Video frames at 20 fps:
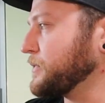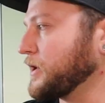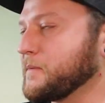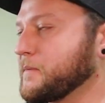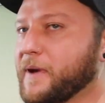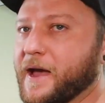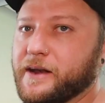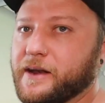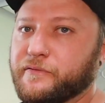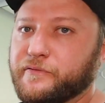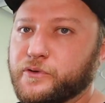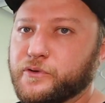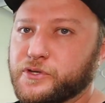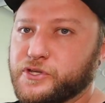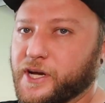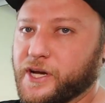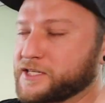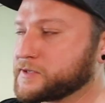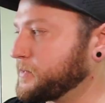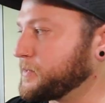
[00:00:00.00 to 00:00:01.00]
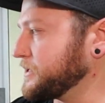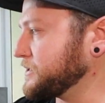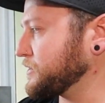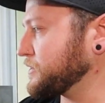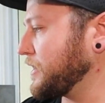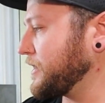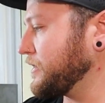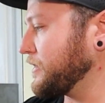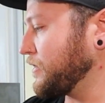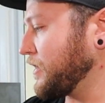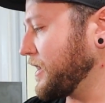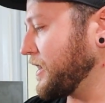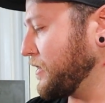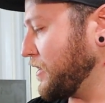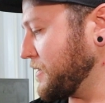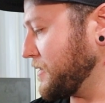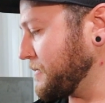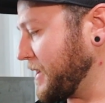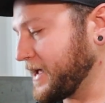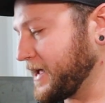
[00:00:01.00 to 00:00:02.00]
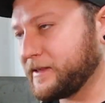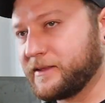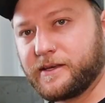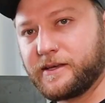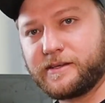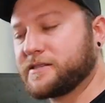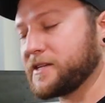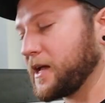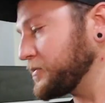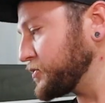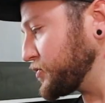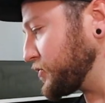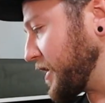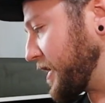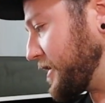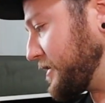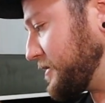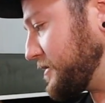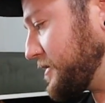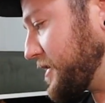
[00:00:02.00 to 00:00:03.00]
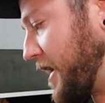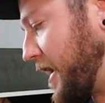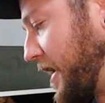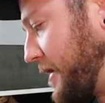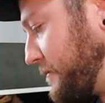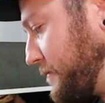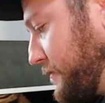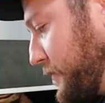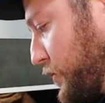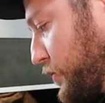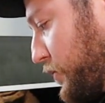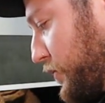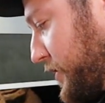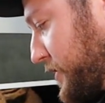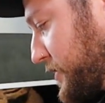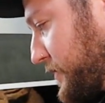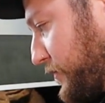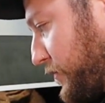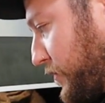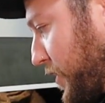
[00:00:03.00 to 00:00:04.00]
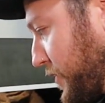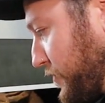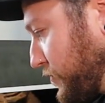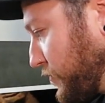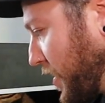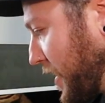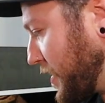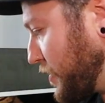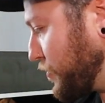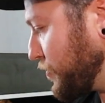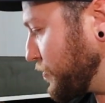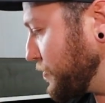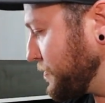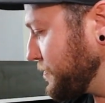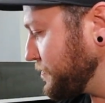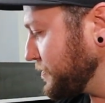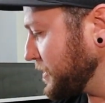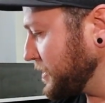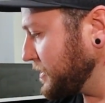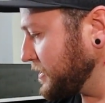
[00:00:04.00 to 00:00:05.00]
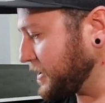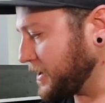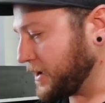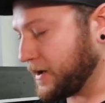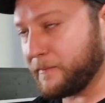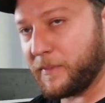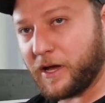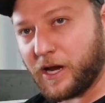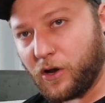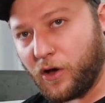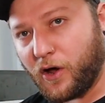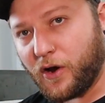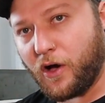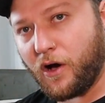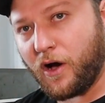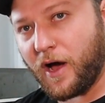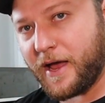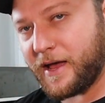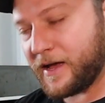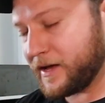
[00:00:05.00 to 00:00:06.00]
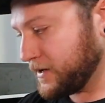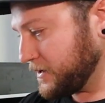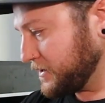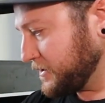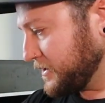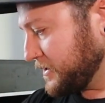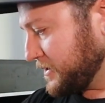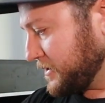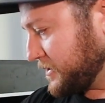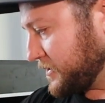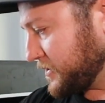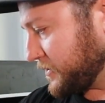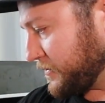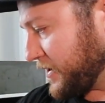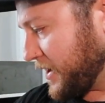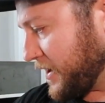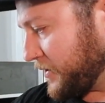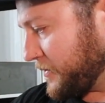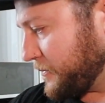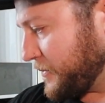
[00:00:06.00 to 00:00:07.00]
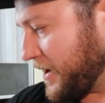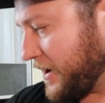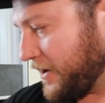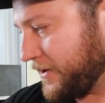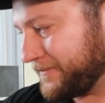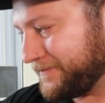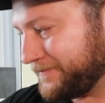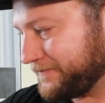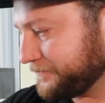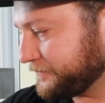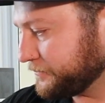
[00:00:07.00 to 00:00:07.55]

But I made a few adjustments. I, I, I made the substrate dam or this front rail um, a lot higher. It's around about,